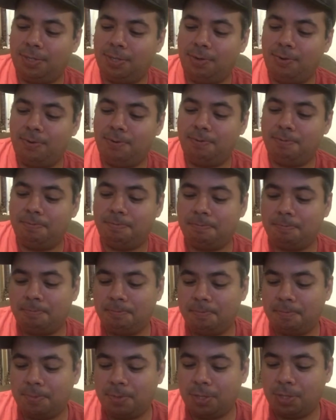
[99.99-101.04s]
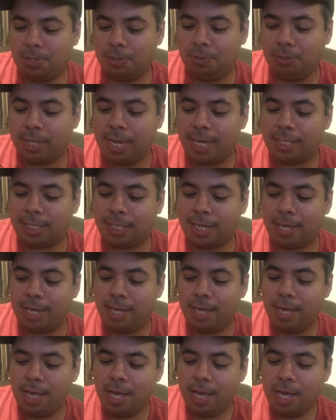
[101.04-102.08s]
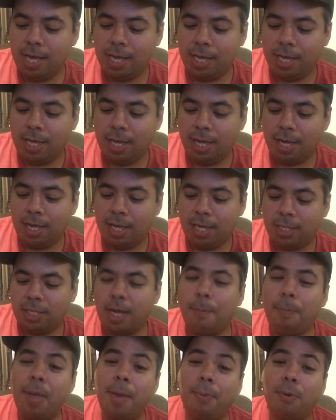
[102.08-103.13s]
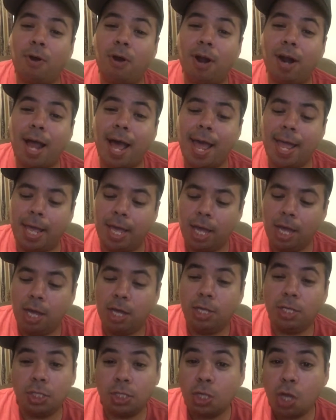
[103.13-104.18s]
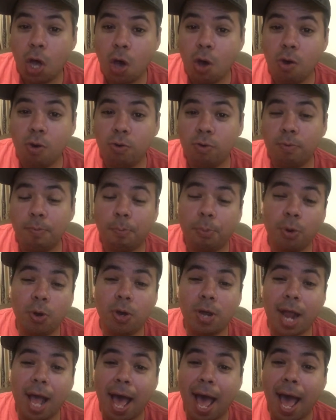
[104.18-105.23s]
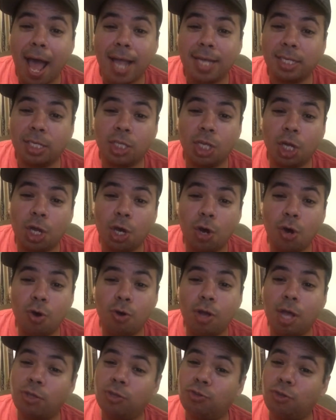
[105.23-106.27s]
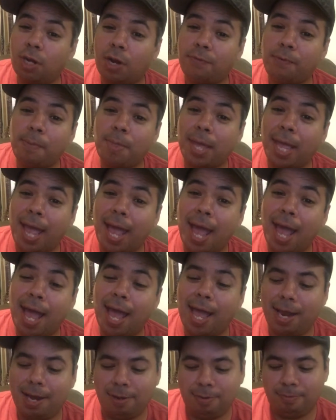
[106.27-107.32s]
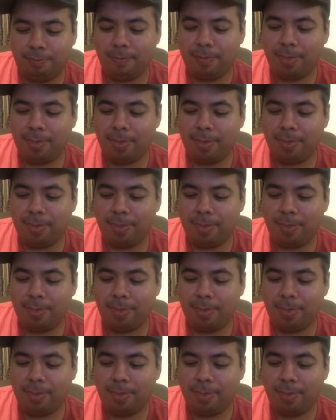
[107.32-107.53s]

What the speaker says: So to taste it. Some people are like, don't put ice on the Coke, you have to drink it from the can.